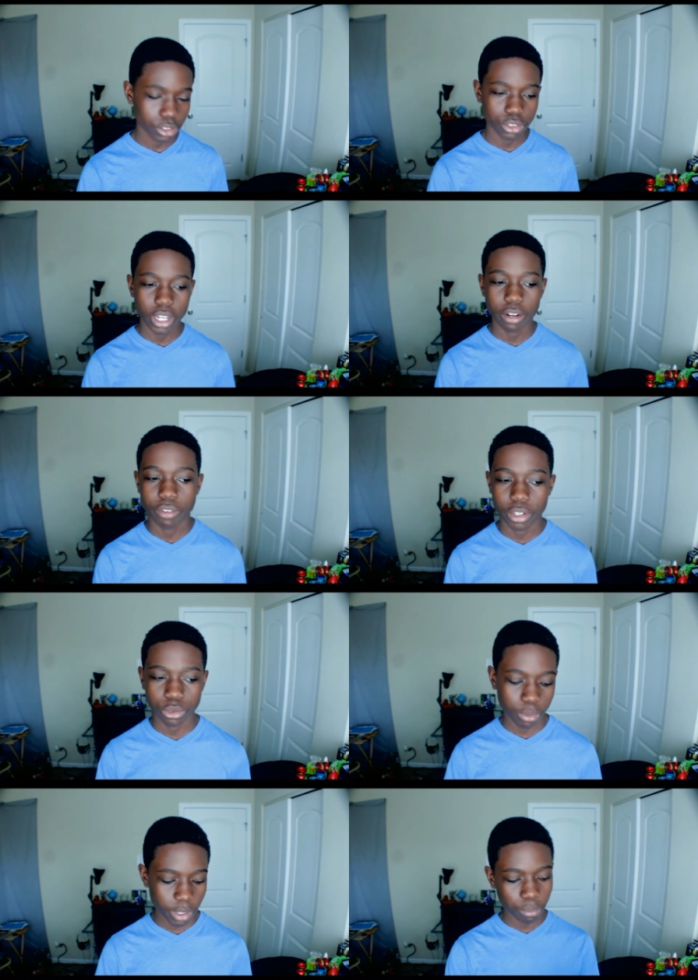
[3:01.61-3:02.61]
their side
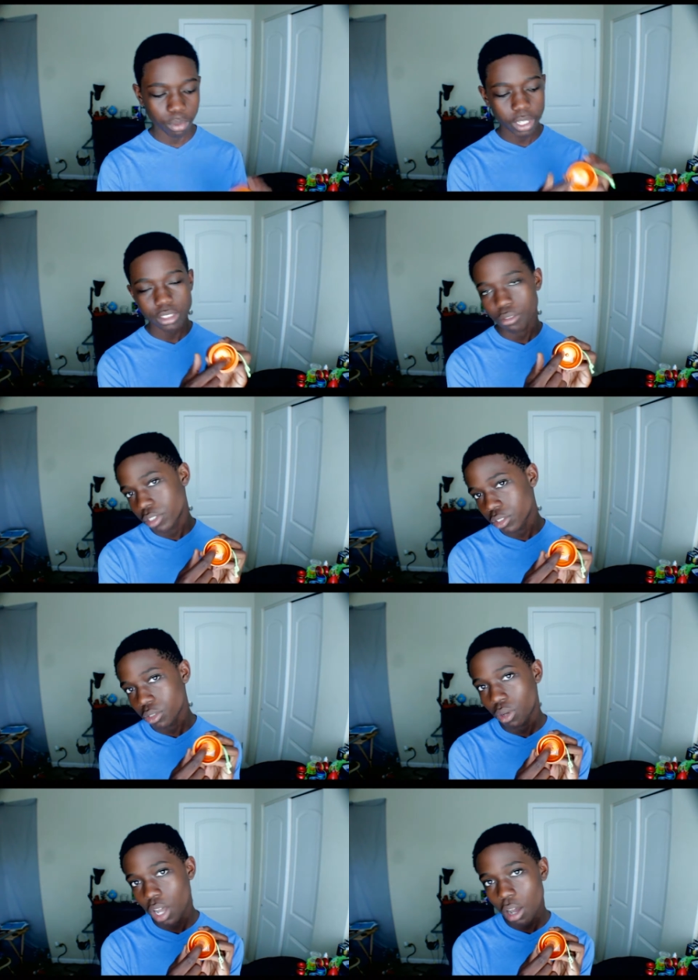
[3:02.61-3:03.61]
effects would be in place of this
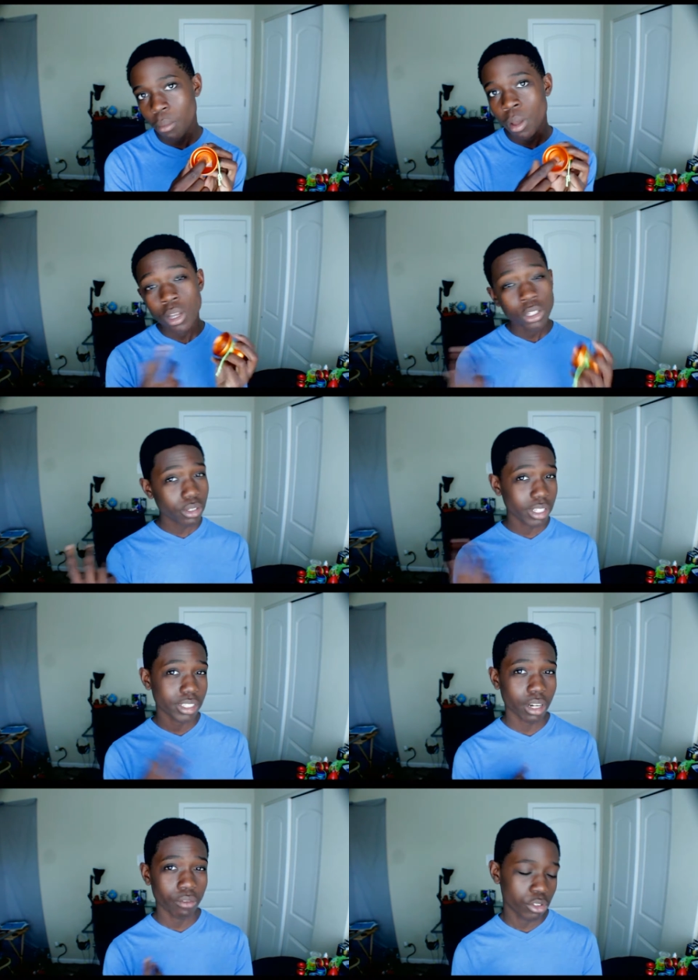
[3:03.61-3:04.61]
little hub, so that's
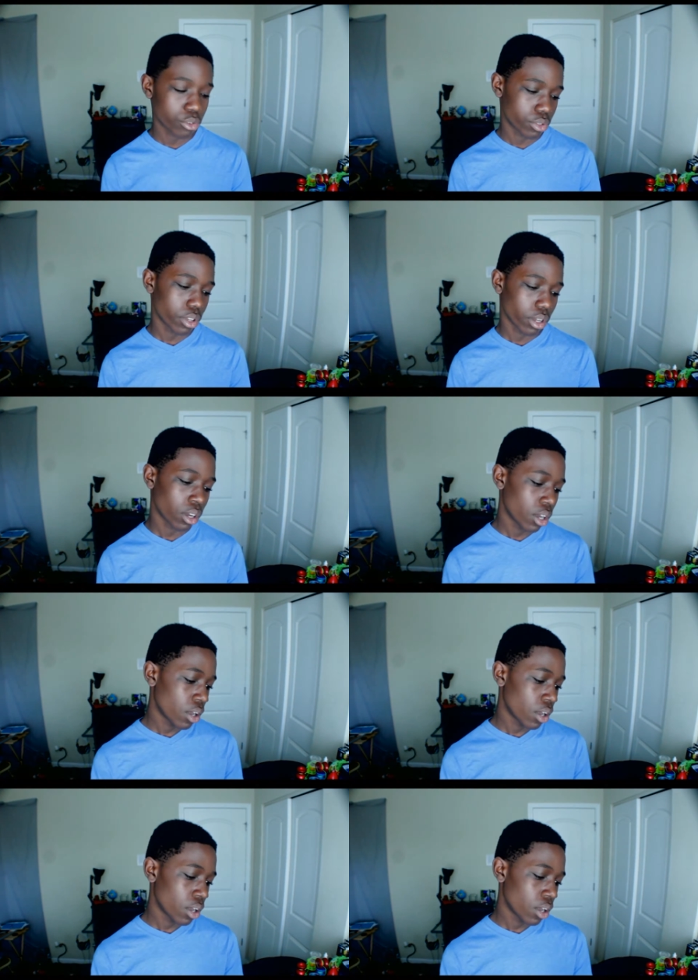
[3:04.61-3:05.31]
kind of interesting.